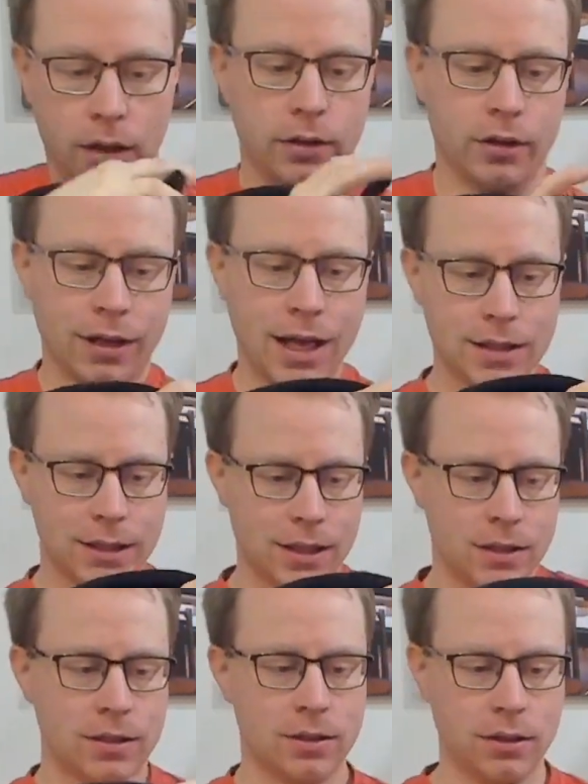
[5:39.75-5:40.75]
The
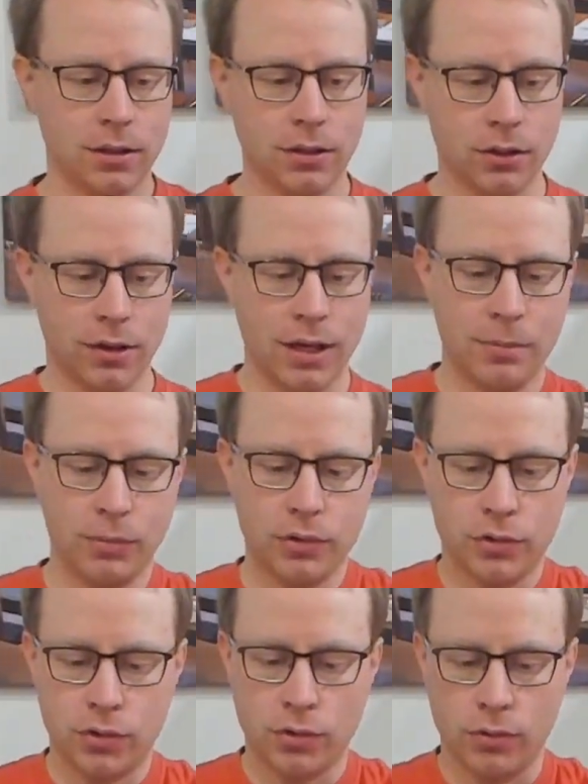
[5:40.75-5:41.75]
gaskets you're able
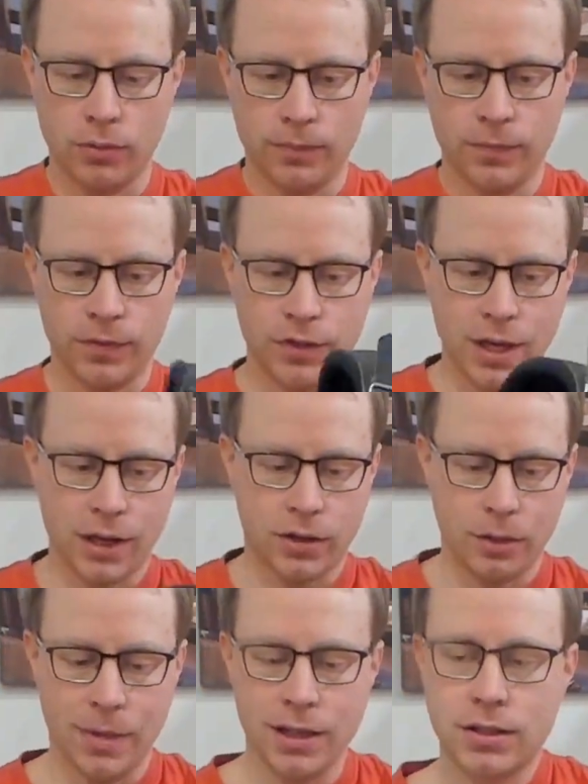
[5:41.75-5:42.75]
to check
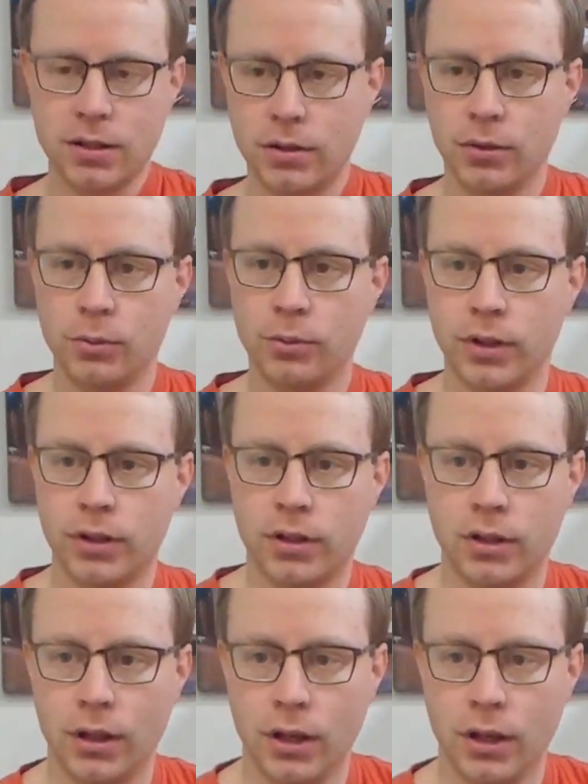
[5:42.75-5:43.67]
the best with